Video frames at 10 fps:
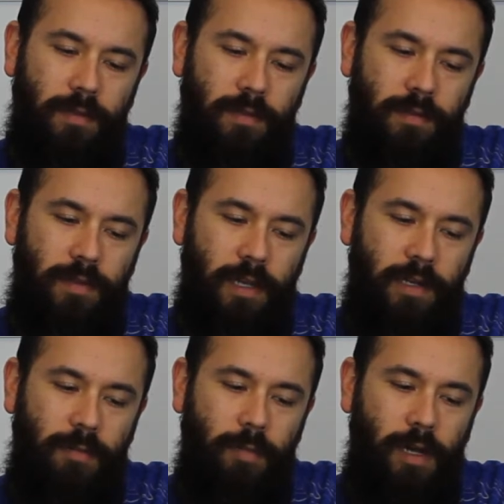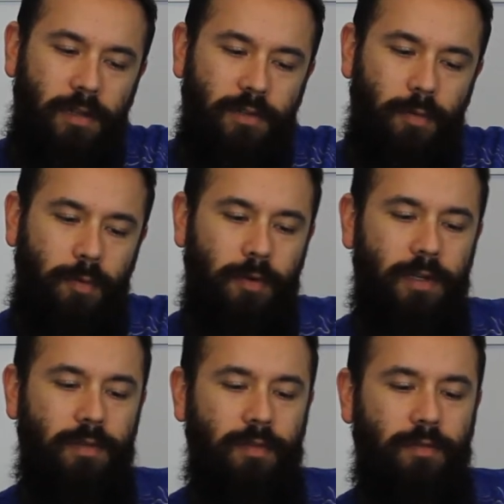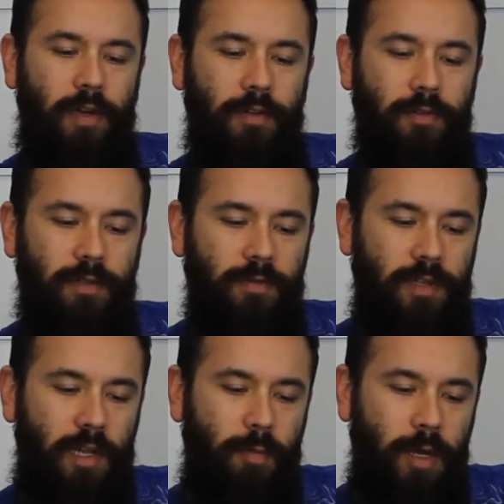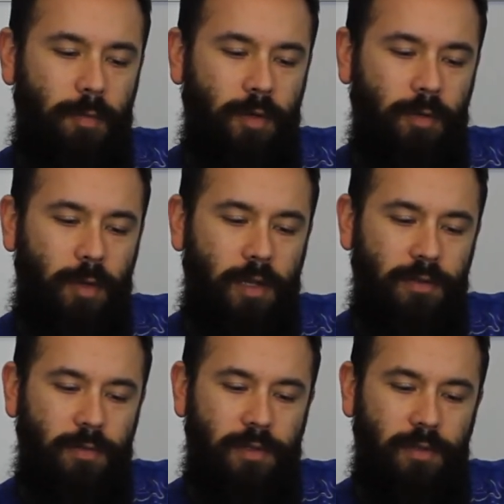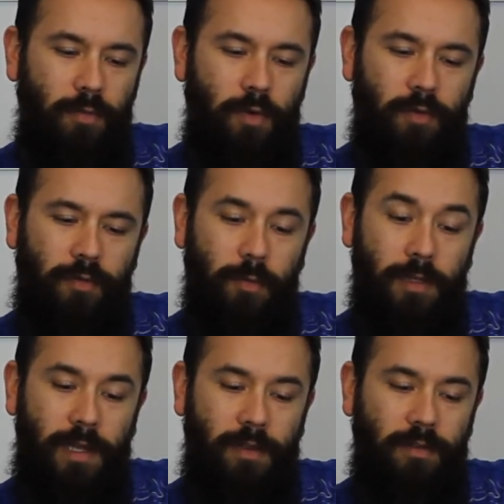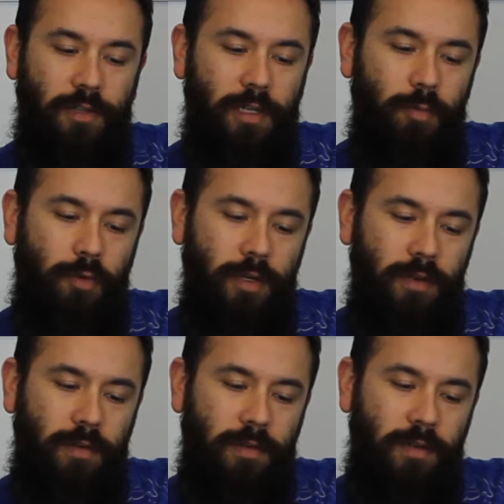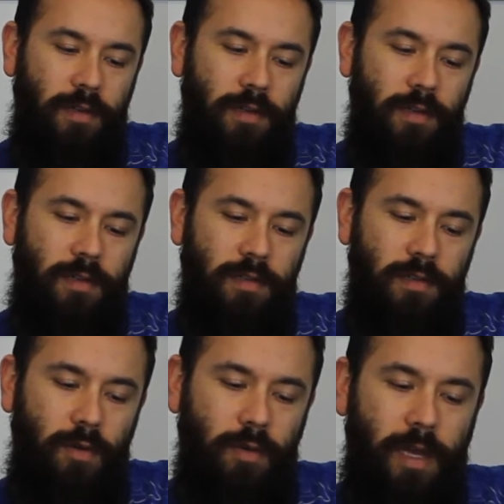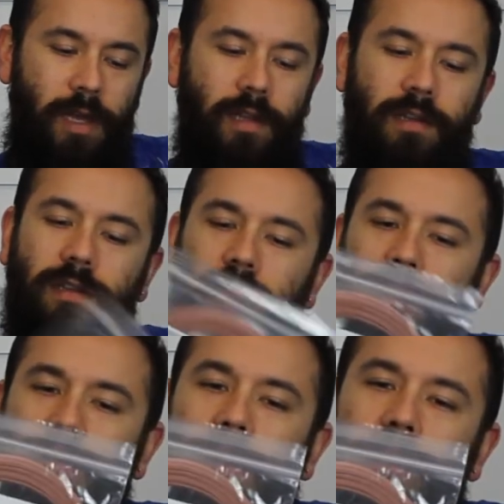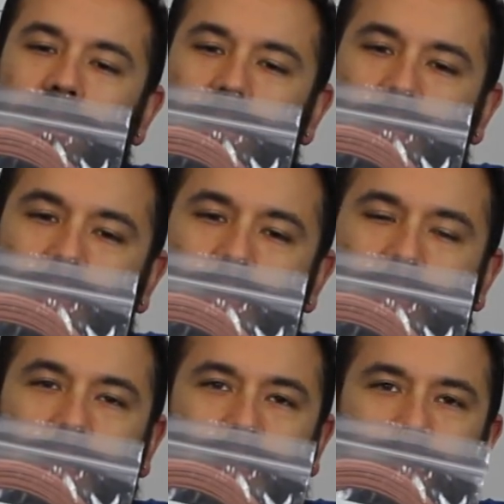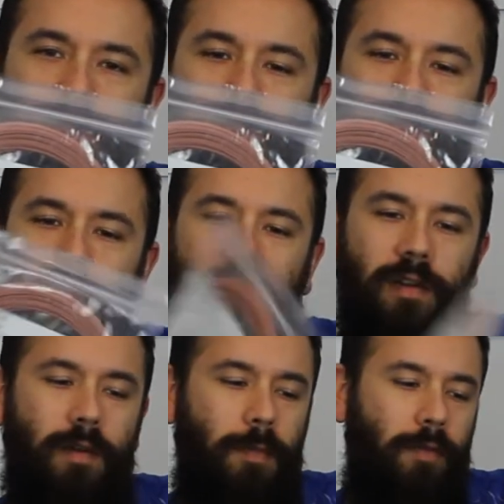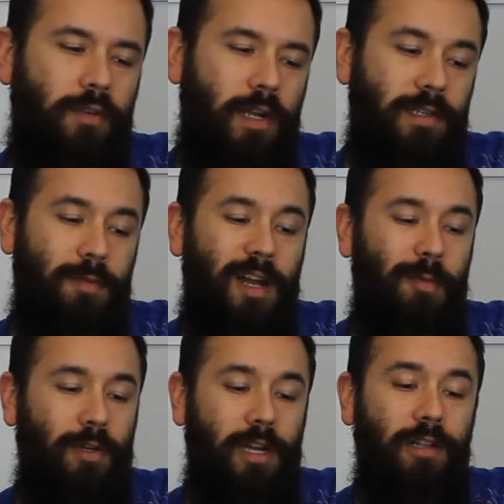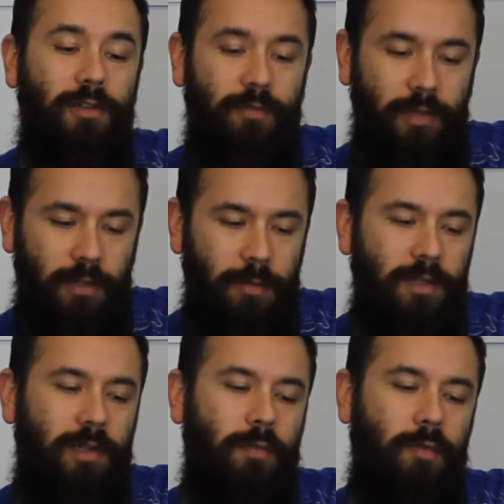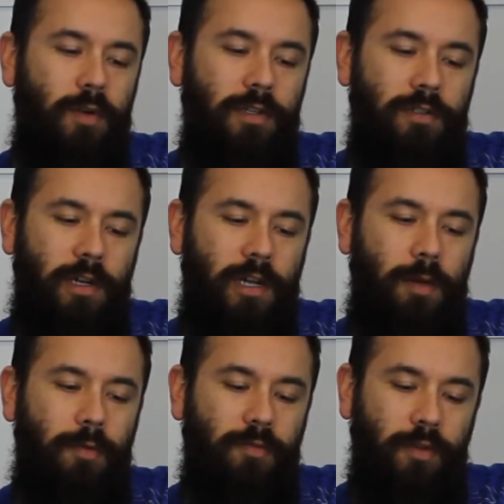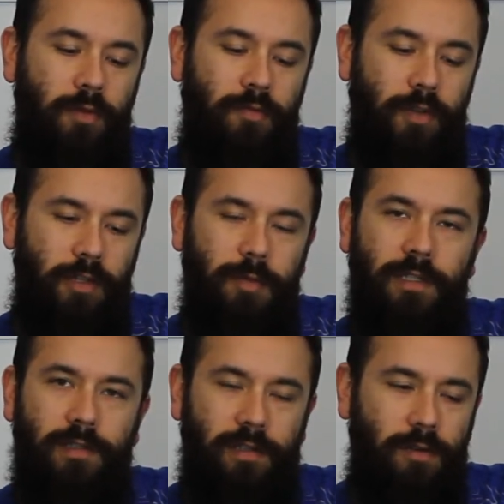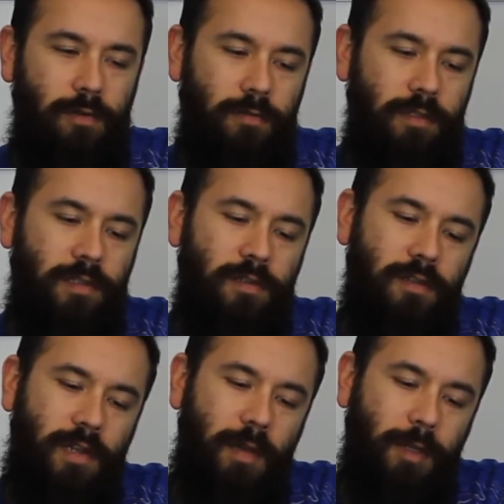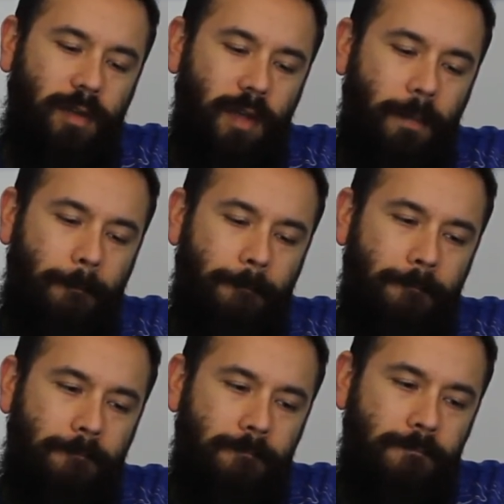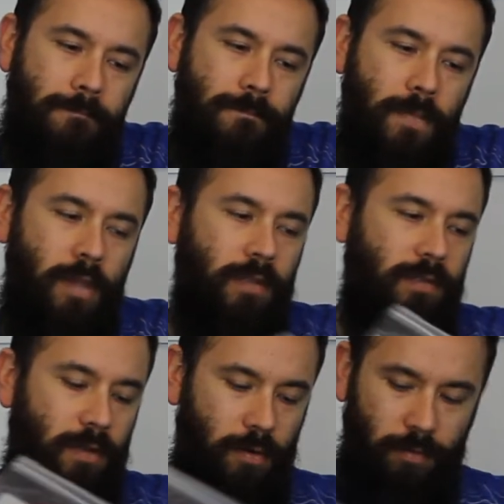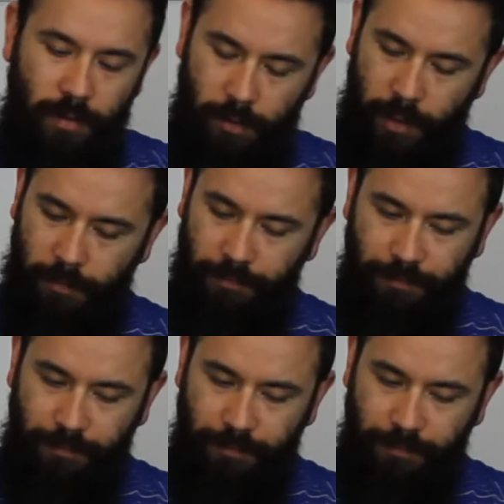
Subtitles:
Sand and polish with progressively finer grits of sandpaper and polish with steel wool for a metallic looking print. So that is nice. I like that. I've tried some copper colored filament. I've been wanting to try copper filled filament, so this is good timing. So, okay.